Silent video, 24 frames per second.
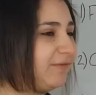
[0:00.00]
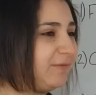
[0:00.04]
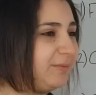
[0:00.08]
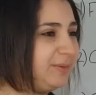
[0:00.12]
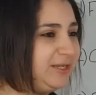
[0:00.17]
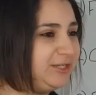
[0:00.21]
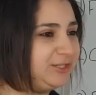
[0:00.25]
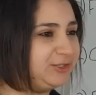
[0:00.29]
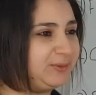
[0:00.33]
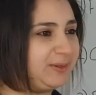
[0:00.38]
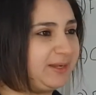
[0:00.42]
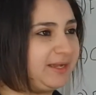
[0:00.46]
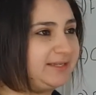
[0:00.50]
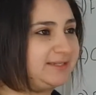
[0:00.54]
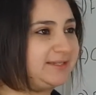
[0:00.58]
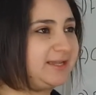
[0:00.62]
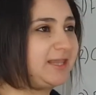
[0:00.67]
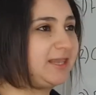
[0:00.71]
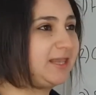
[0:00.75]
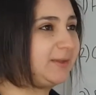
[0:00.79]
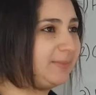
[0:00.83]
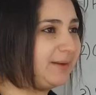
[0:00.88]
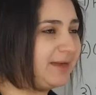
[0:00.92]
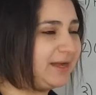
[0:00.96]

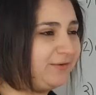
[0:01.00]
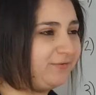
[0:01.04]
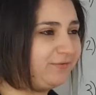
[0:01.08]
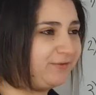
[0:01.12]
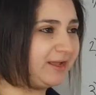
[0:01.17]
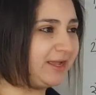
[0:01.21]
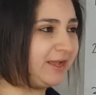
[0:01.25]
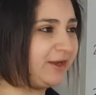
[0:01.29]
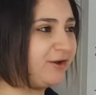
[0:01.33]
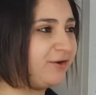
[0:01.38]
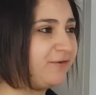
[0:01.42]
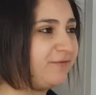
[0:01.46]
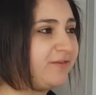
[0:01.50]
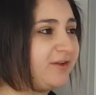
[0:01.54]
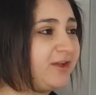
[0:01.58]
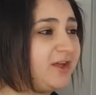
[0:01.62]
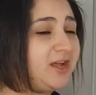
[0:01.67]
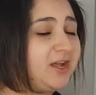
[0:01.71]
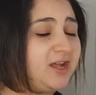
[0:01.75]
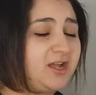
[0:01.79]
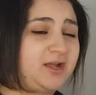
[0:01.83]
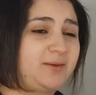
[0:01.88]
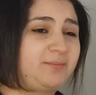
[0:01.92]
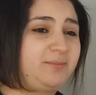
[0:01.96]
PCOS, they're bad for health.
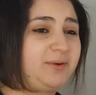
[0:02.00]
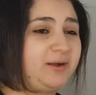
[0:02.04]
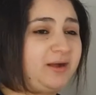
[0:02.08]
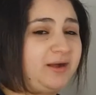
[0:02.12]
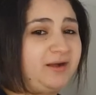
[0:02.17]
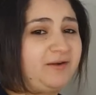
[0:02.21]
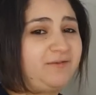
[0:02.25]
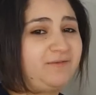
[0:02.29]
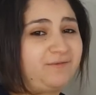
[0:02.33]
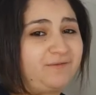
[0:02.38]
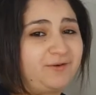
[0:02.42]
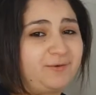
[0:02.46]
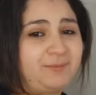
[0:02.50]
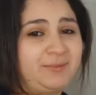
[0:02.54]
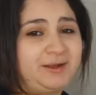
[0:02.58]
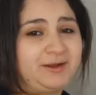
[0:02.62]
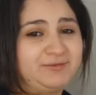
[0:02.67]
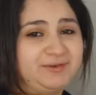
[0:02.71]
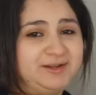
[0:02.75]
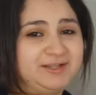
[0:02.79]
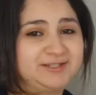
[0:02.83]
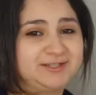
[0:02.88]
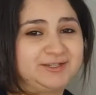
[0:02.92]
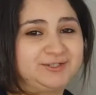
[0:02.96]
But from my
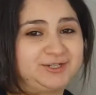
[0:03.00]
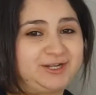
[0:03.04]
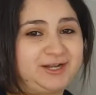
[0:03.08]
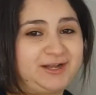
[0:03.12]
research,